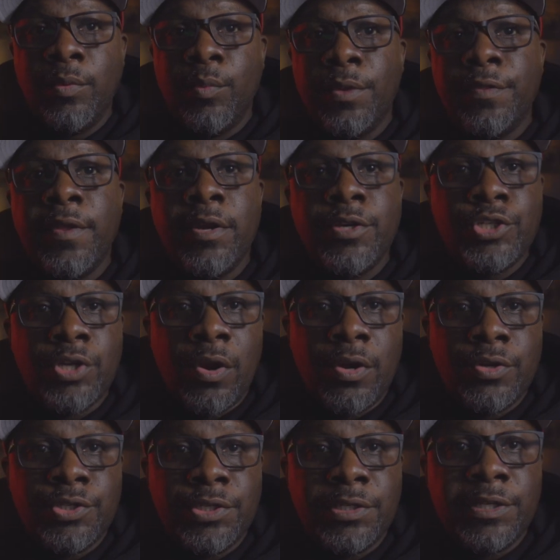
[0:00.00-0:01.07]
at what they're
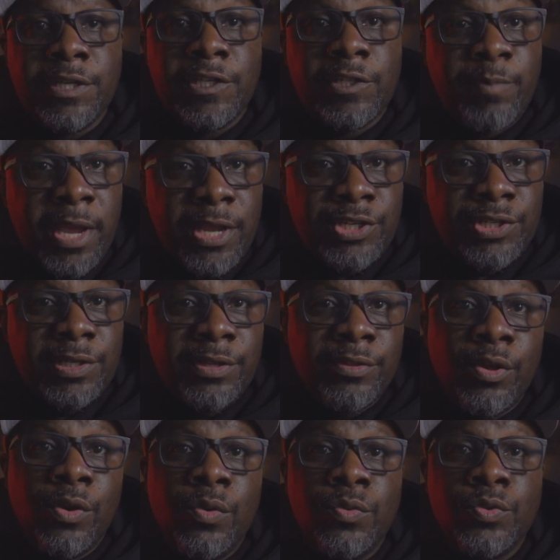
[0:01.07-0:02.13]
charging, especially
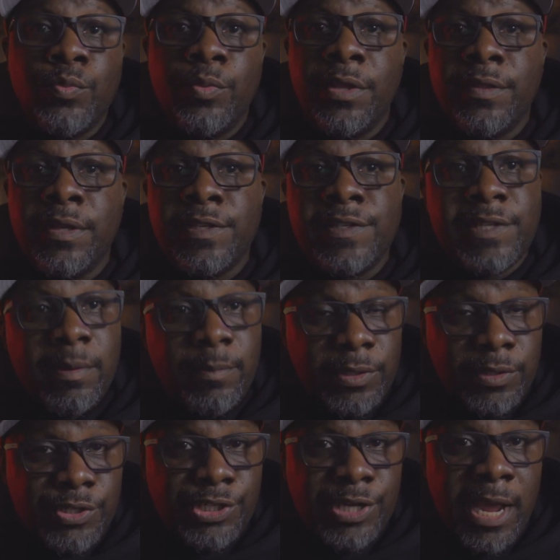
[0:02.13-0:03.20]
those with a
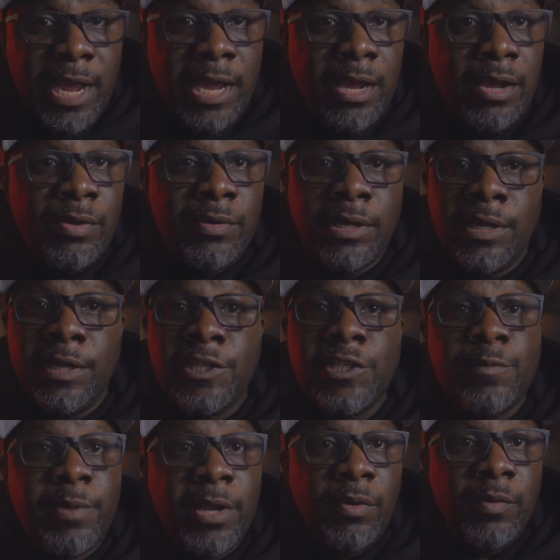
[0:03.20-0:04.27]
similar style,
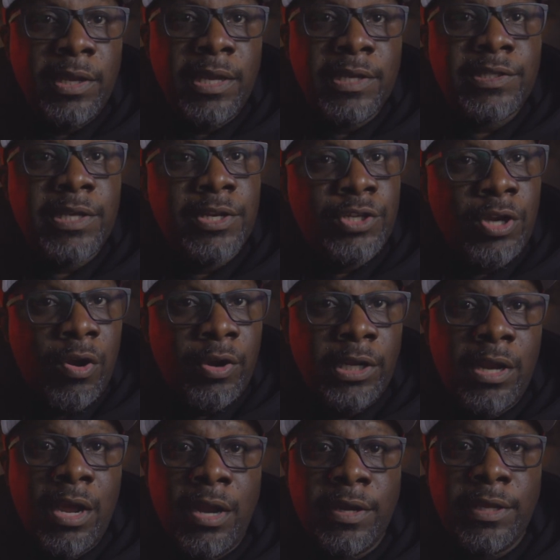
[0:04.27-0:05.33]
experience, and
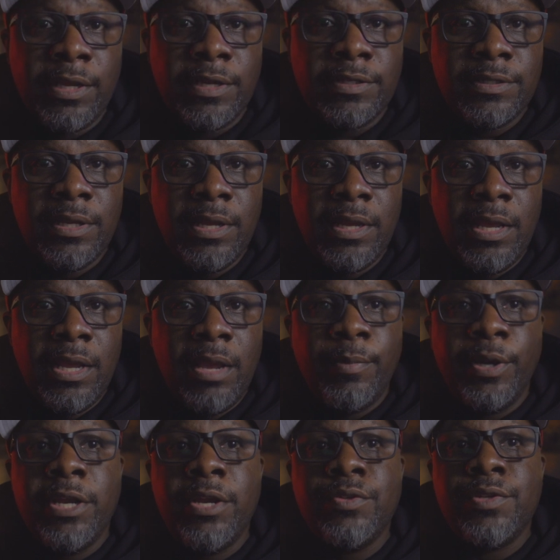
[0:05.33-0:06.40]
target audience.
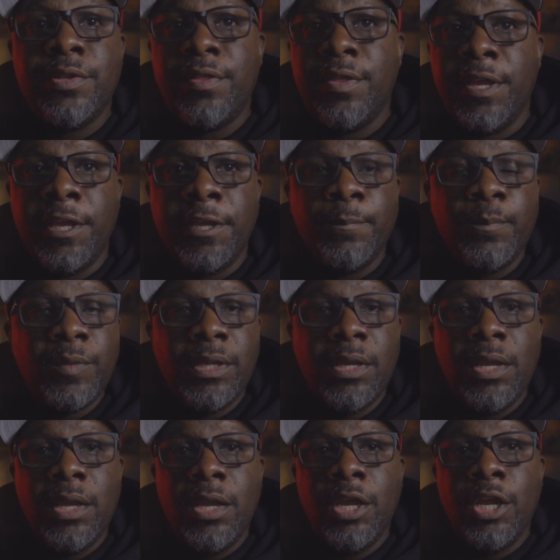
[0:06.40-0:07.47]
But here's the thing,
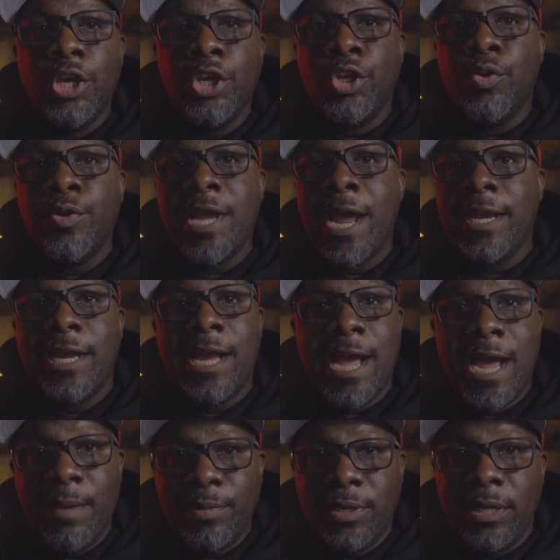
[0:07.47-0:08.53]
you're not
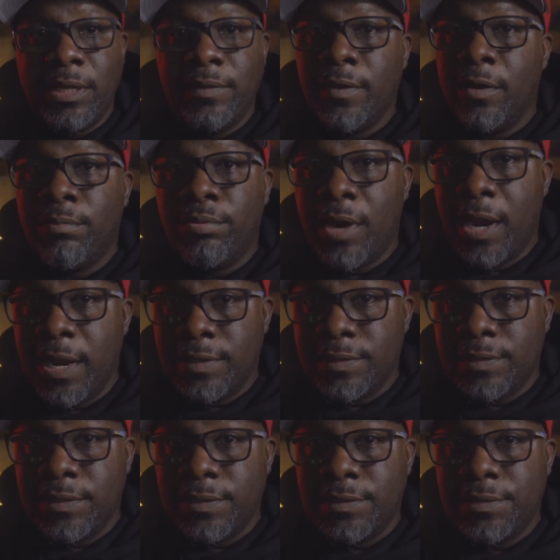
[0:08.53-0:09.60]
copying their
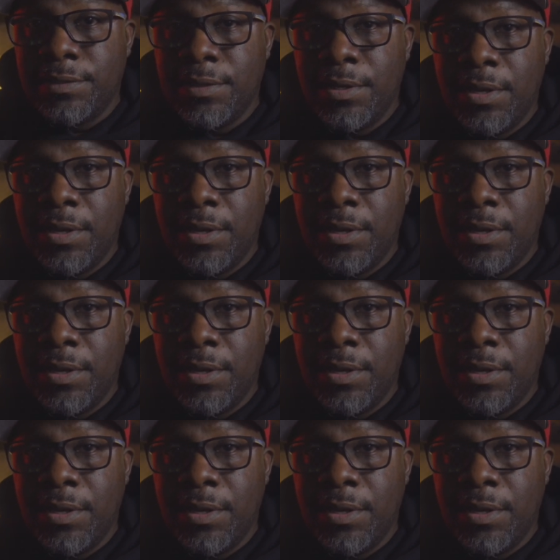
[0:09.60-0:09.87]
prices.